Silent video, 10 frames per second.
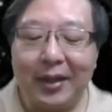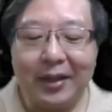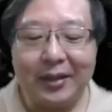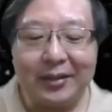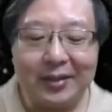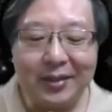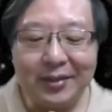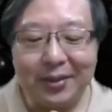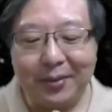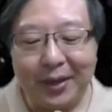since
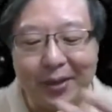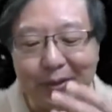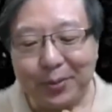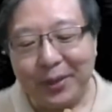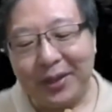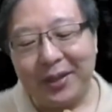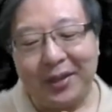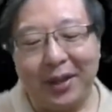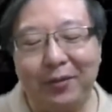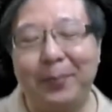the records were in
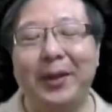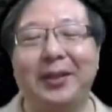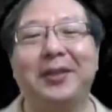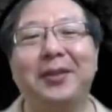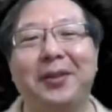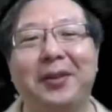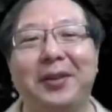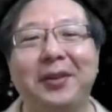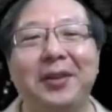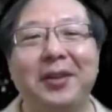alphabetical order,